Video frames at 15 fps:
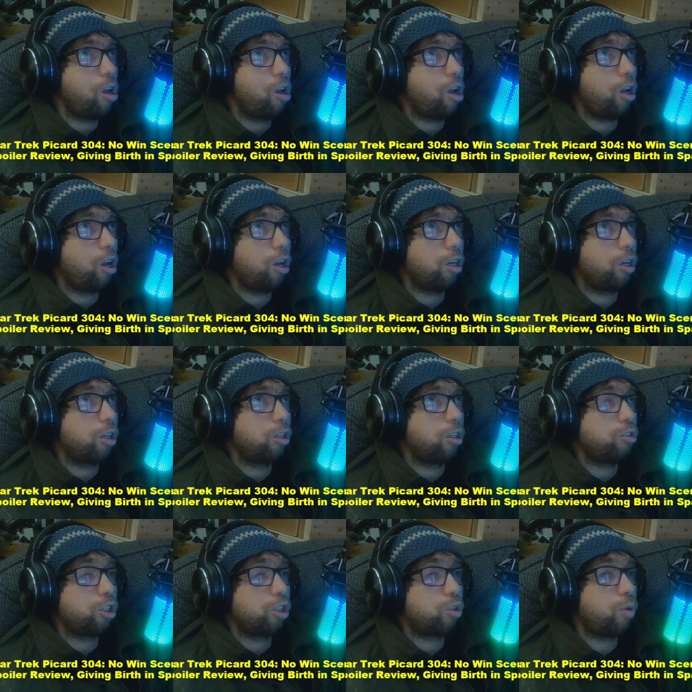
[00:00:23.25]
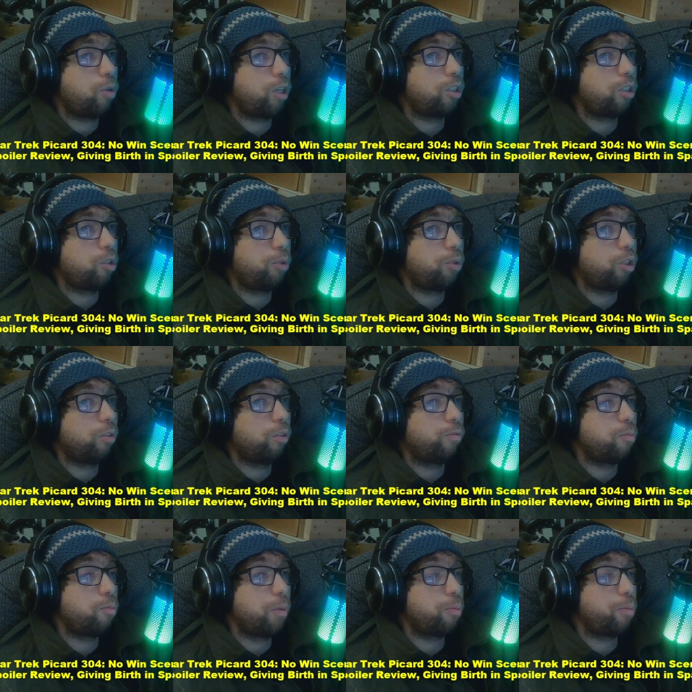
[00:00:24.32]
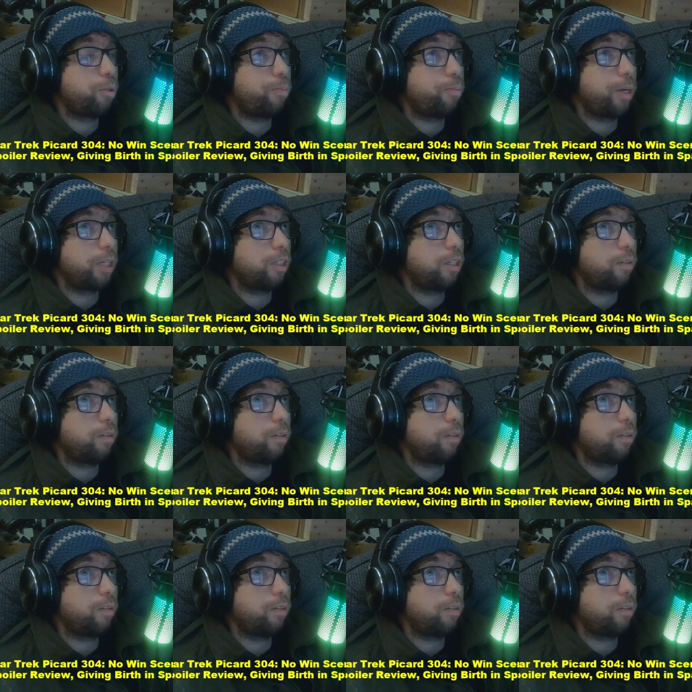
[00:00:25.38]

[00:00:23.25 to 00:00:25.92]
uh, just questionable from my perspective.